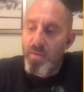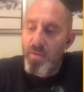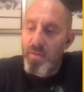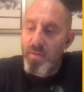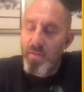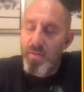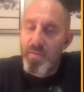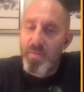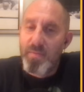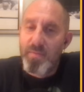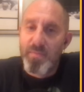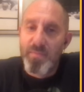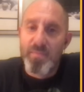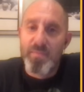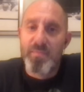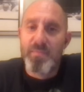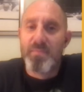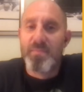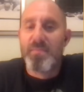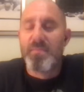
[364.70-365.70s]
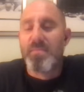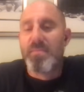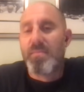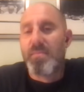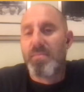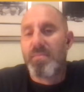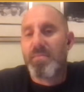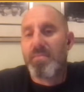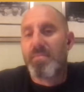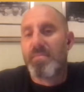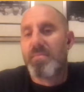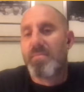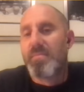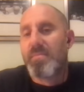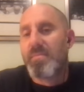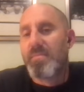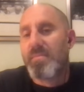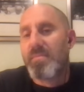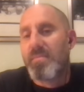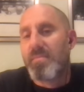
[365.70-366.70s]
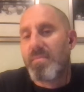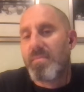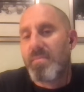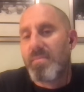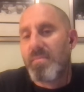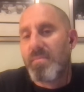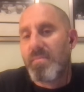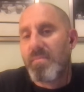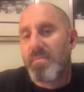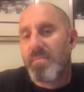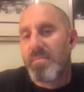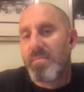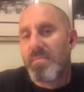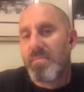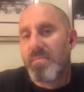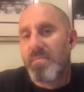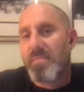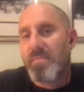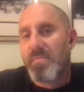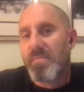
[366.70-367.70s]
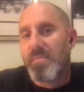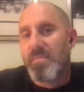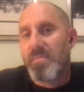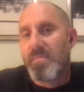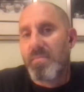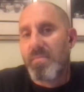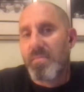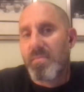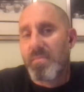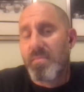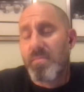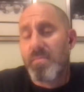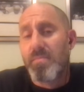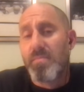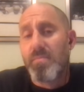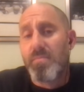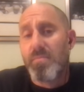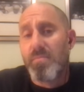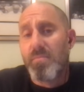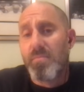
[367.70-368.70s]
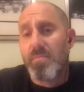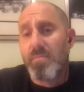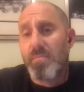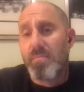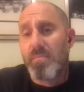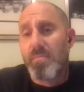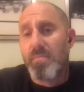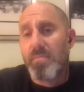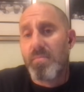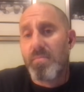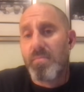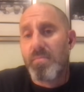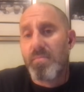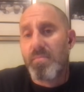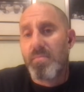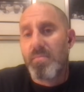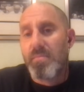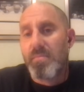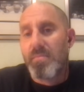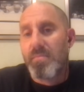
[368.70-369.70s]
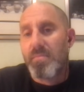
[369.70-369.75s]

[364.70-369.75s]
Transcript: (silent)